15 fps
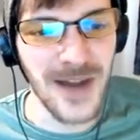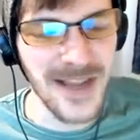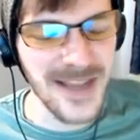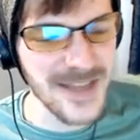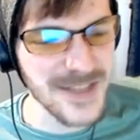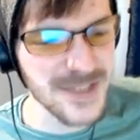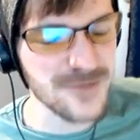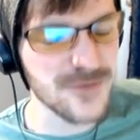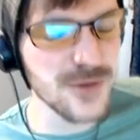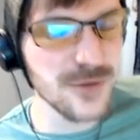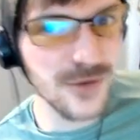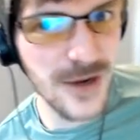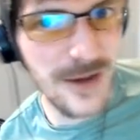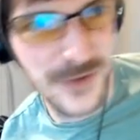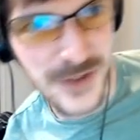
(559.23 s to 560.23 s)
I guess if you
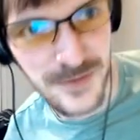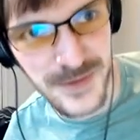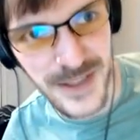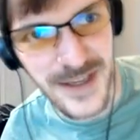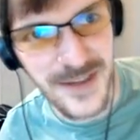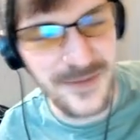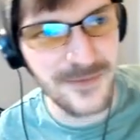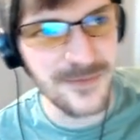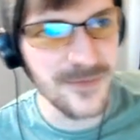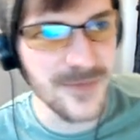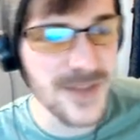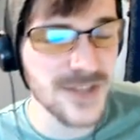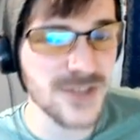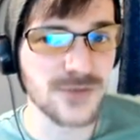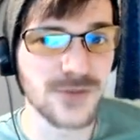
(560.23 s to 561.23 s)
were ever to play
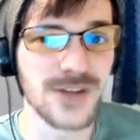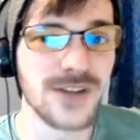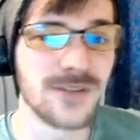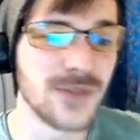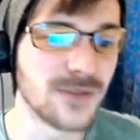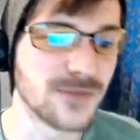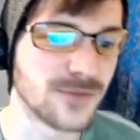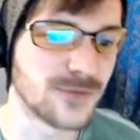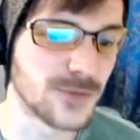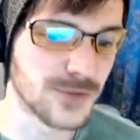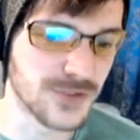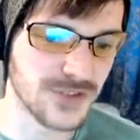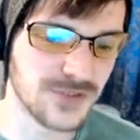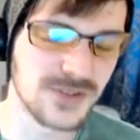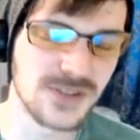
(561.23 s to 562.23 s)
this or any of the other
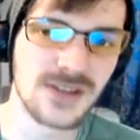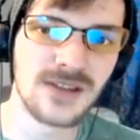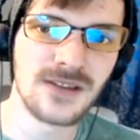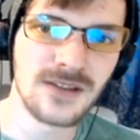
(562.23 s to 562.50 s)
Forzas